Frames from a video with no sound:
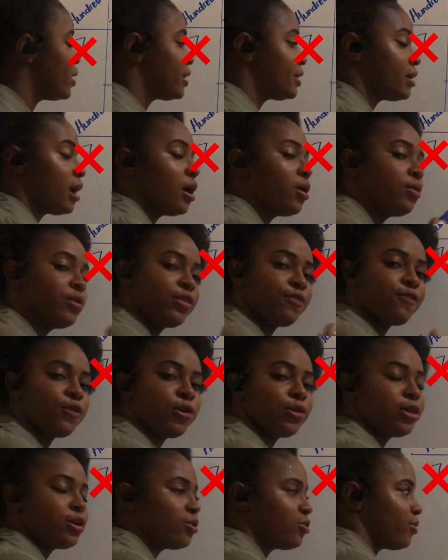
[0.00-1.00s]
start with
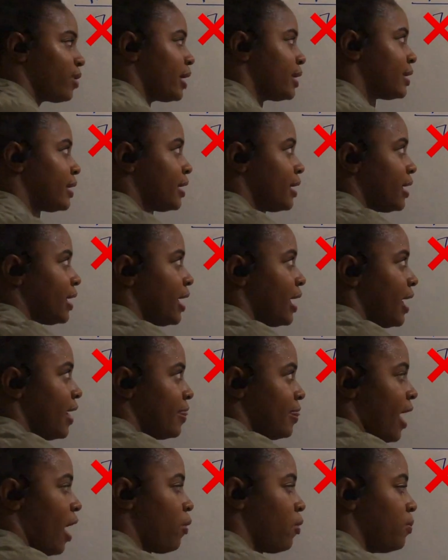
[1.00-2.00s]
furthest right, and
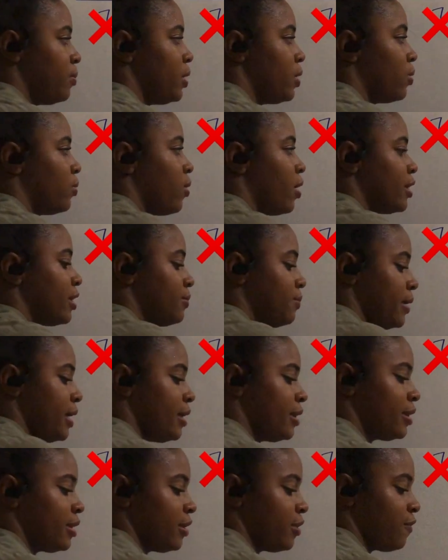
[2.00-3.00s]
that will be our ones
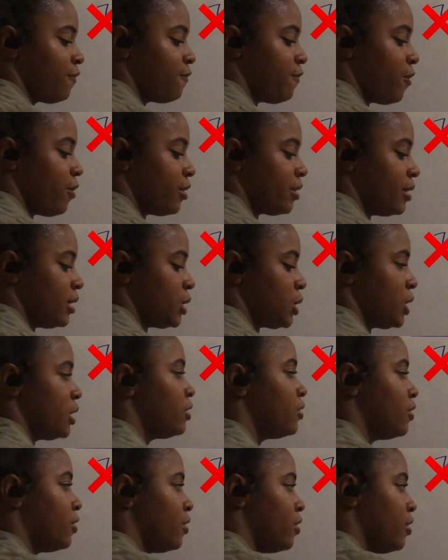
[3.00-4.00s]
place. So the first digit
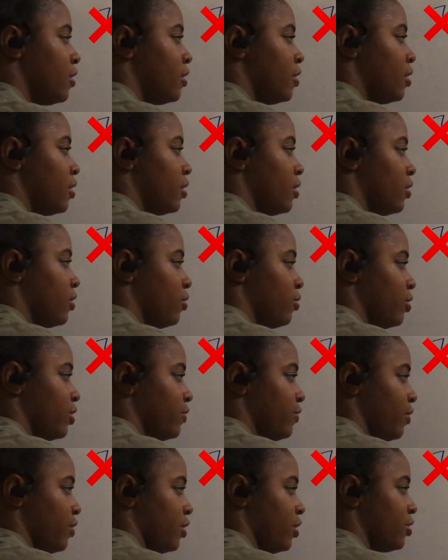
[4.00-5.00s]
goes
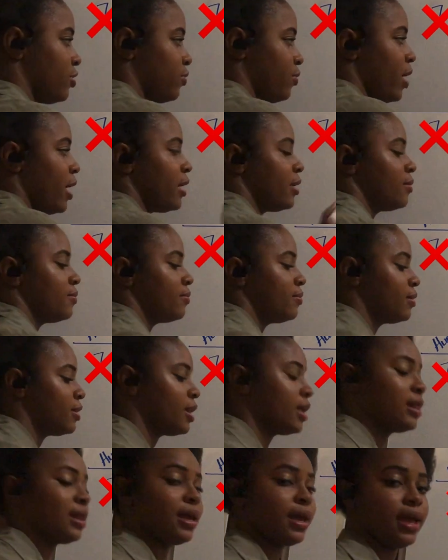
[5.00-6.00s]
furthest right.
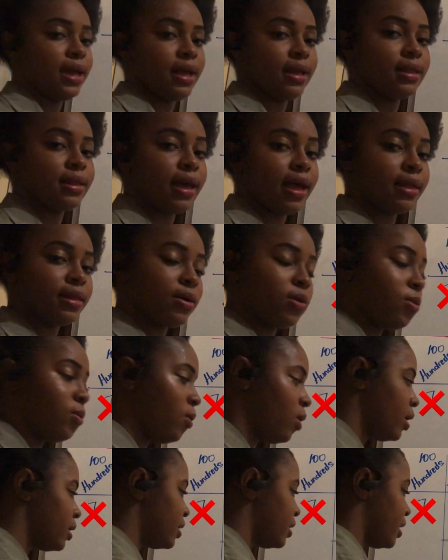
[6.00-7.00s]
So the 8 has a
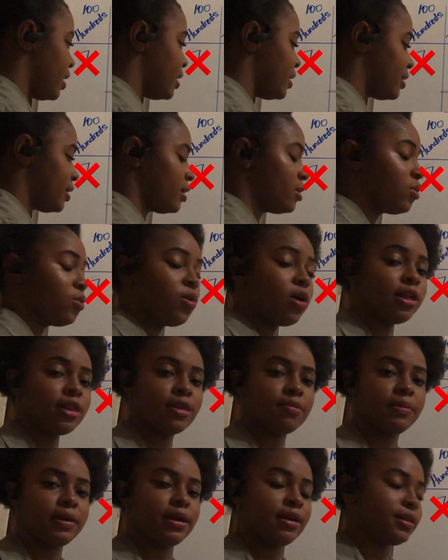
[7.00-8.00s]
1, is in the ones
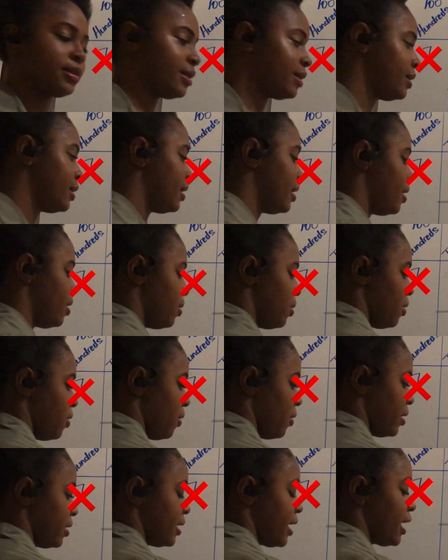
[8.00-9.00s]
place.
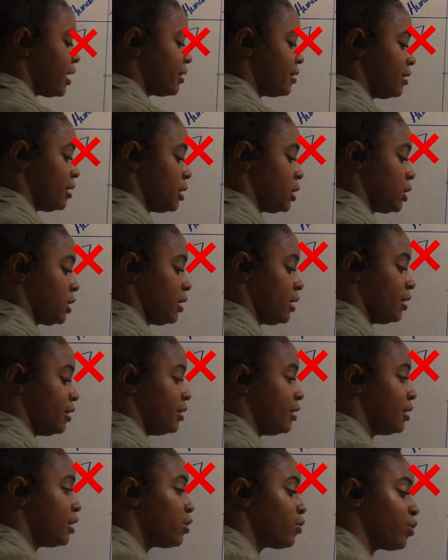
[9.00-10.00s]
Our next digit is
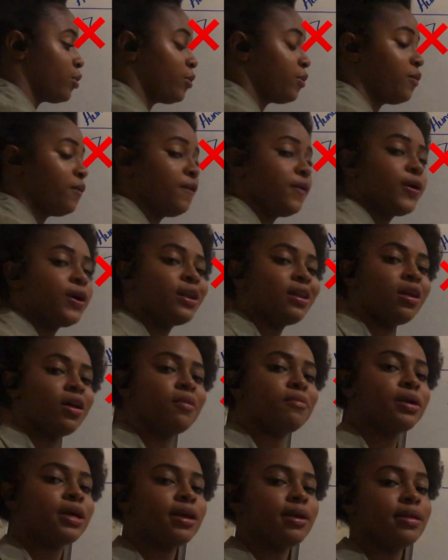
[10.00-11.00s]
0. Now,
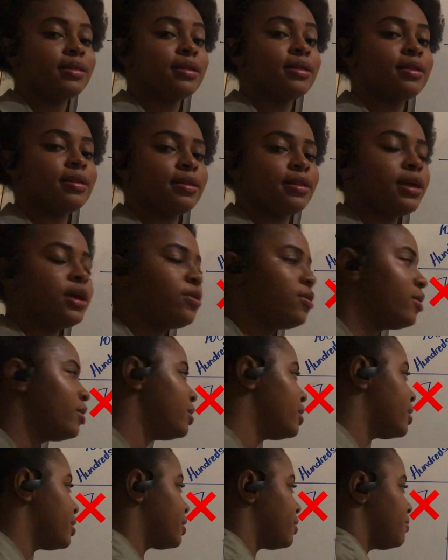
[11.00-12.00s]
because it's 0
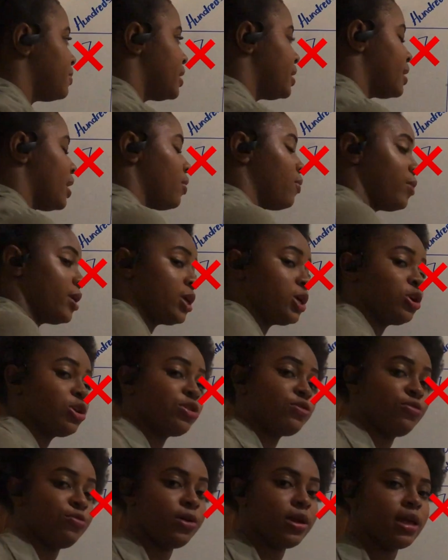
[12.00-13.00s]
doesn't mean that we just
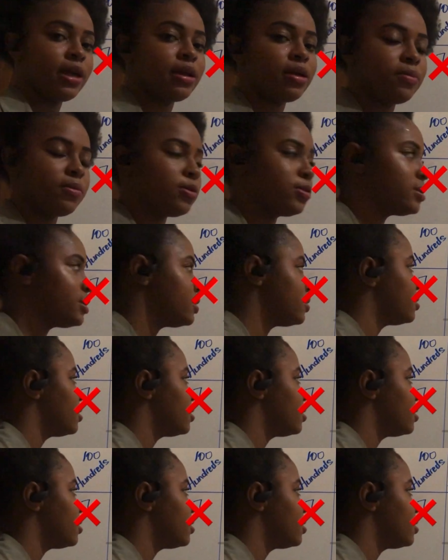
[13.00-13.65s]
forget about it.